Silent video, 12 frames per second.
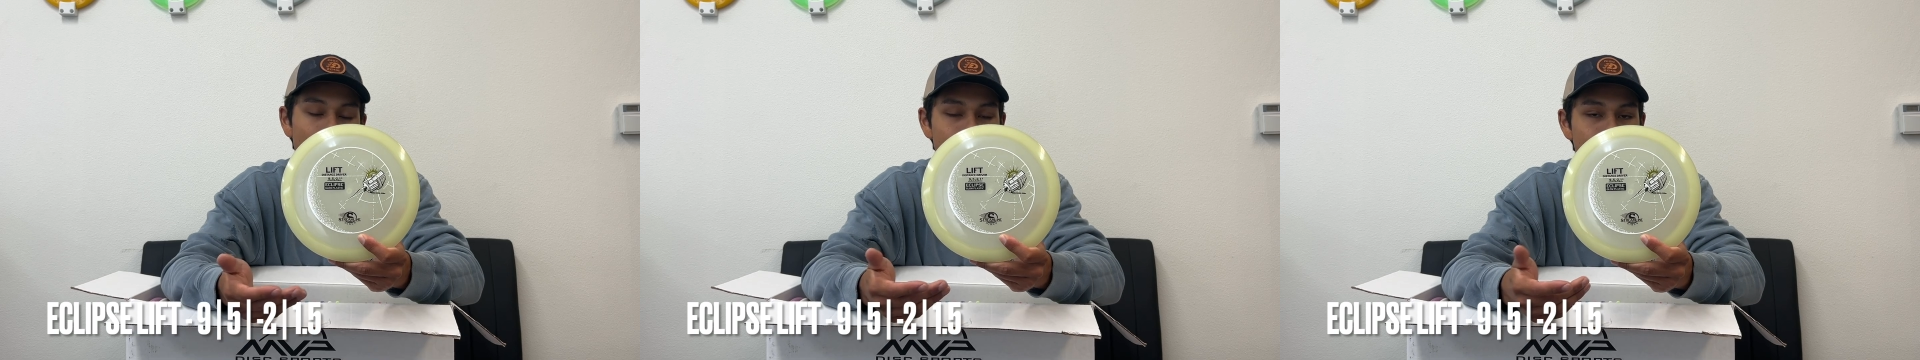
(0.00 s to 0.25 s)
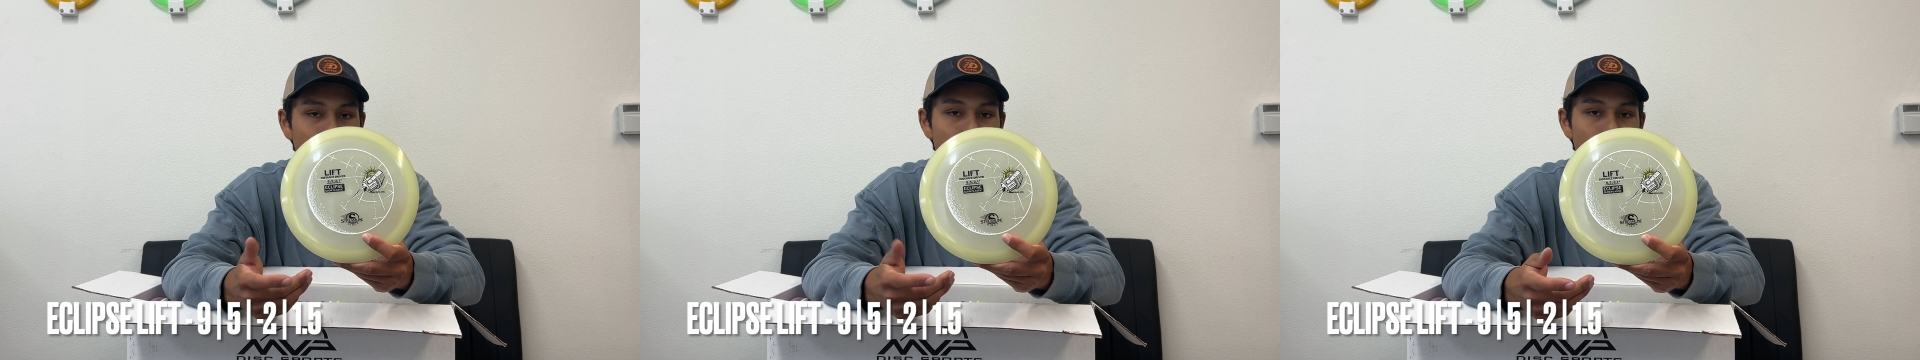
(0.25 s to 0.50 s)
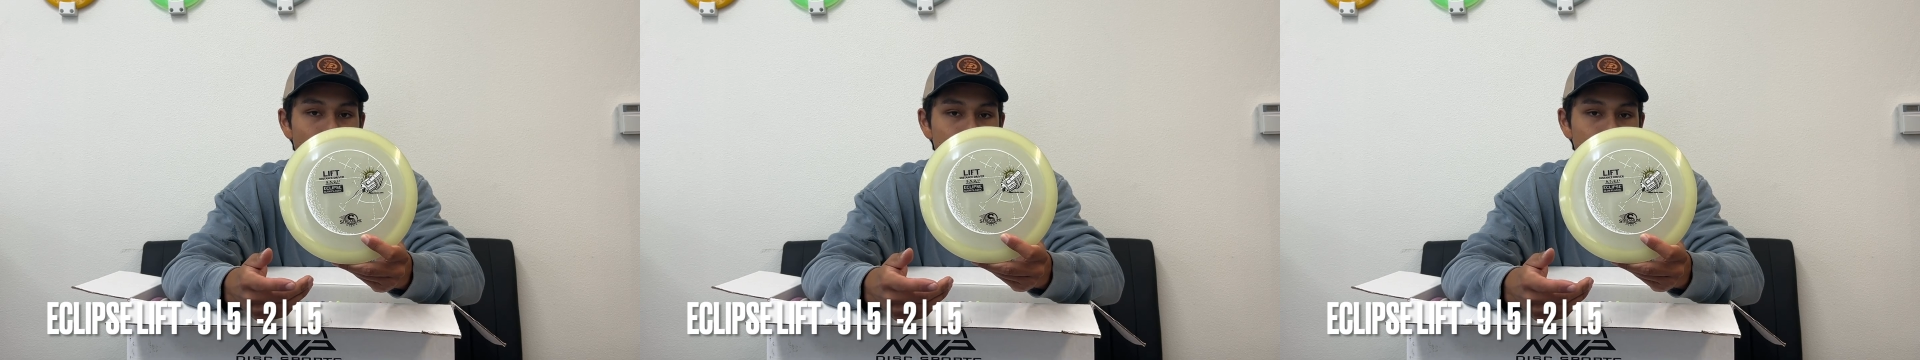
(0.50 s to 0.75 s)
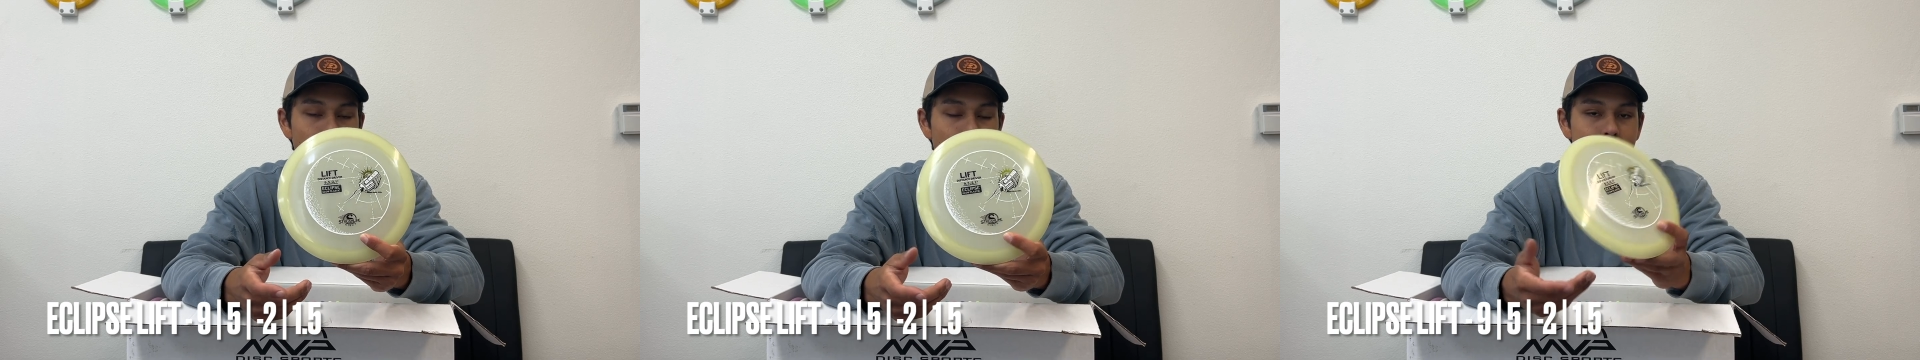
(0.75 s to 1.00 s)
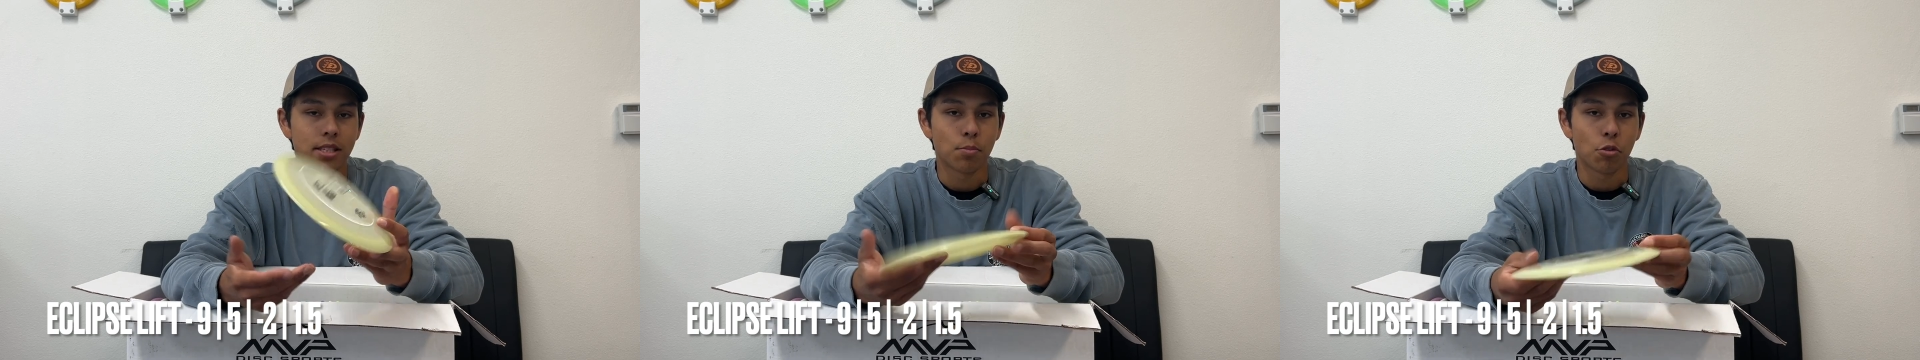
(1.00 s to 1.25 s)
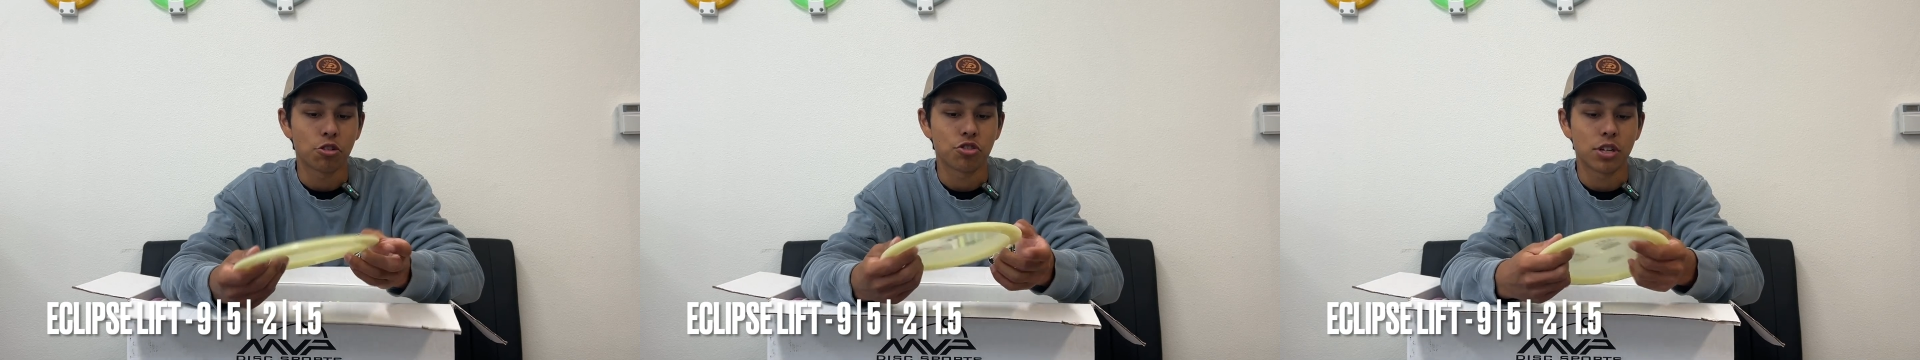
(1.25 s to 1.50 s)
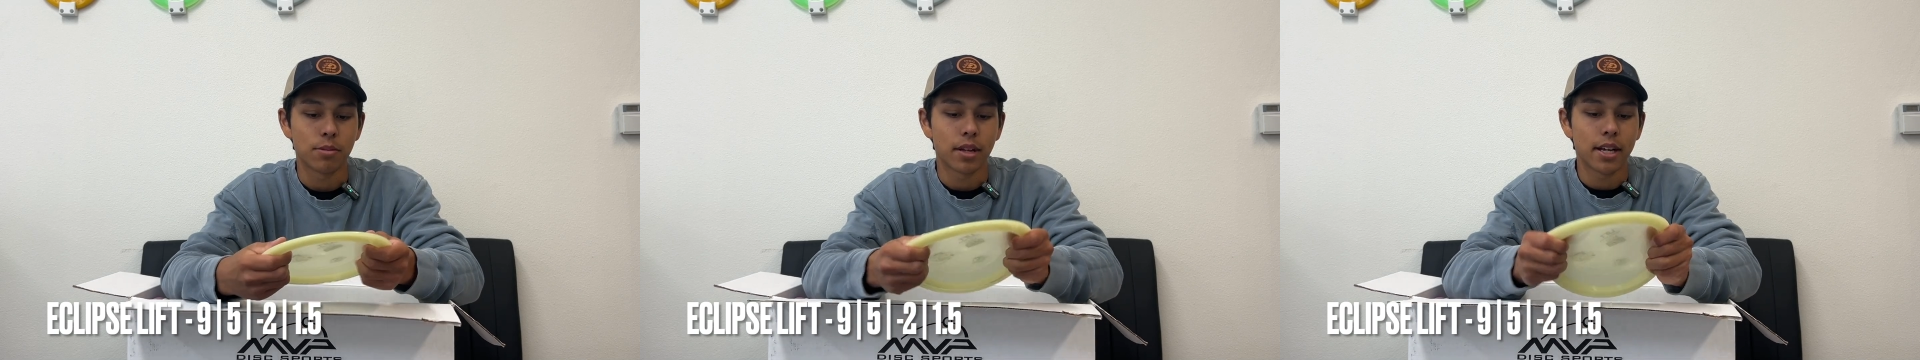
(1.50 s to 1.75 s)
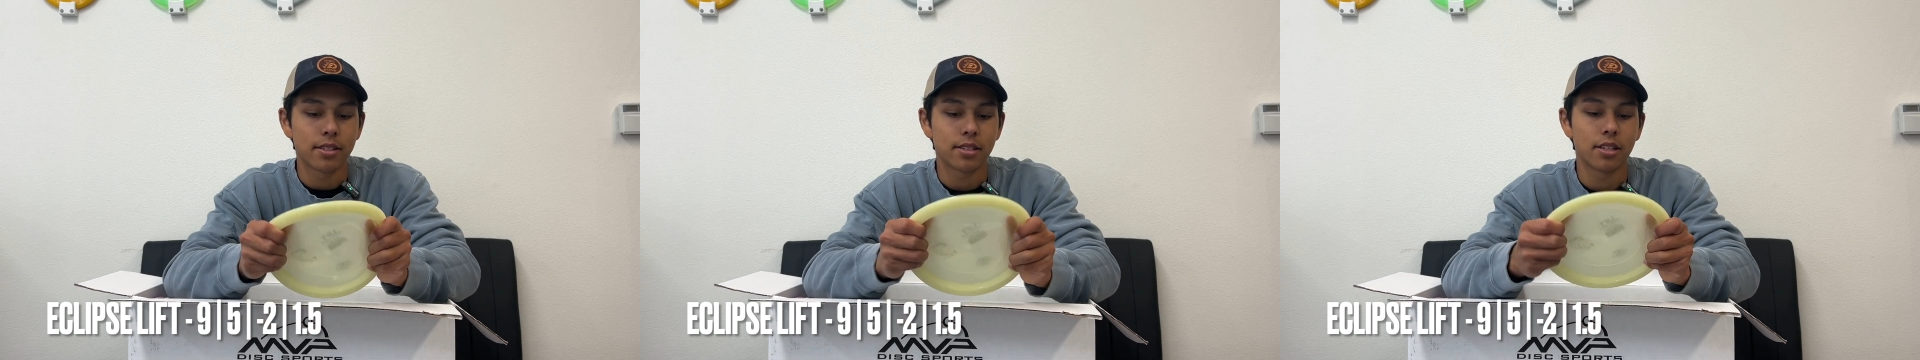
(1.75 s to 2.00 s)
And I figured I might as well add some more
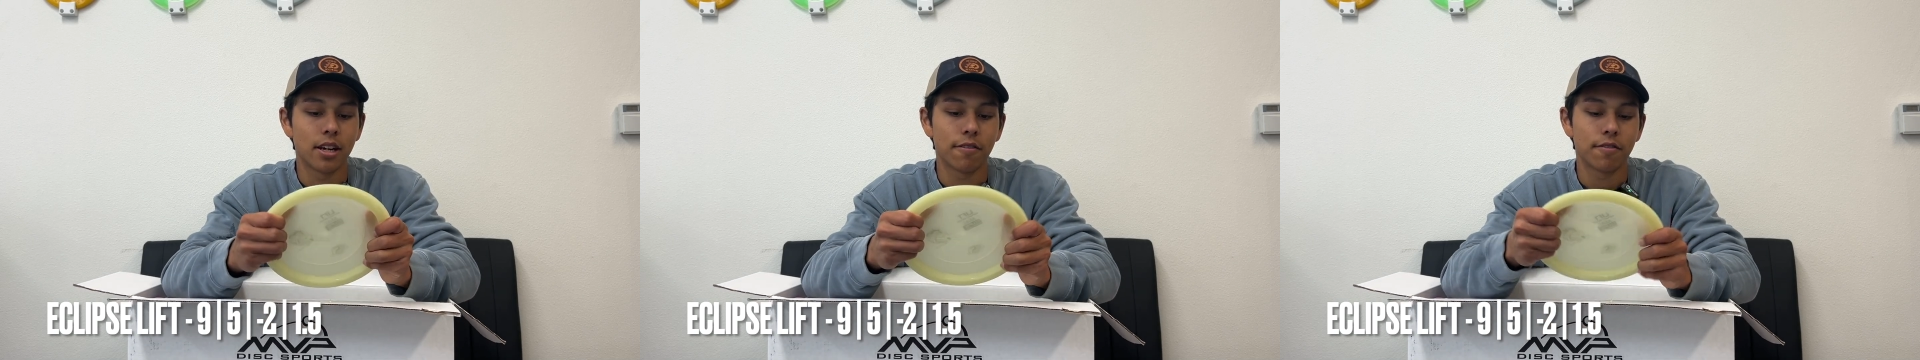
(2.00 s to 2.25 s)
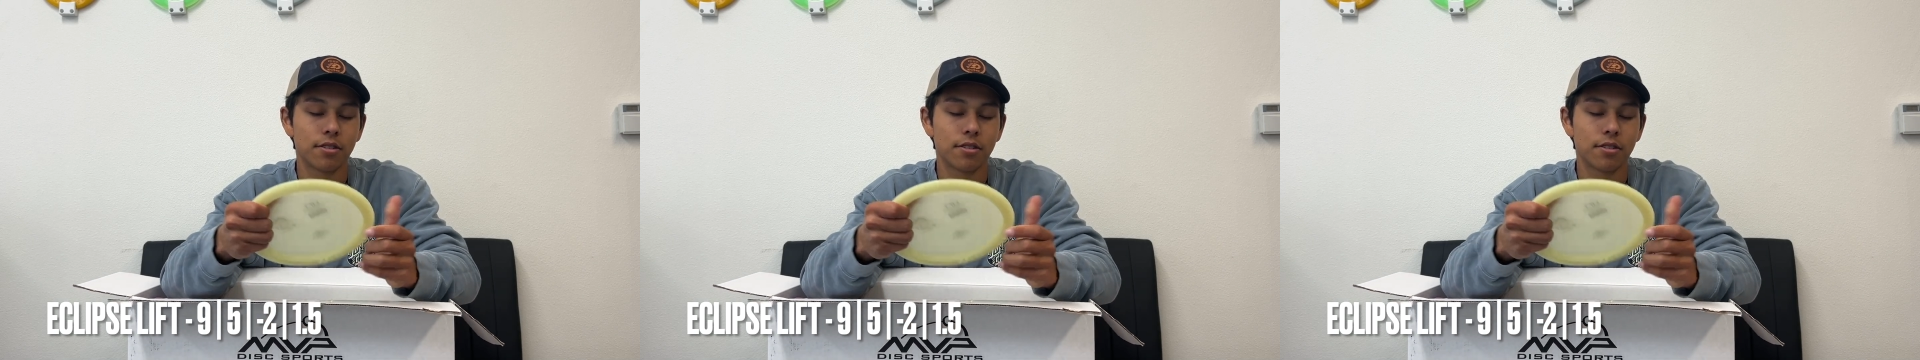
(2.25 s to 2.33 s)
Streamline stuff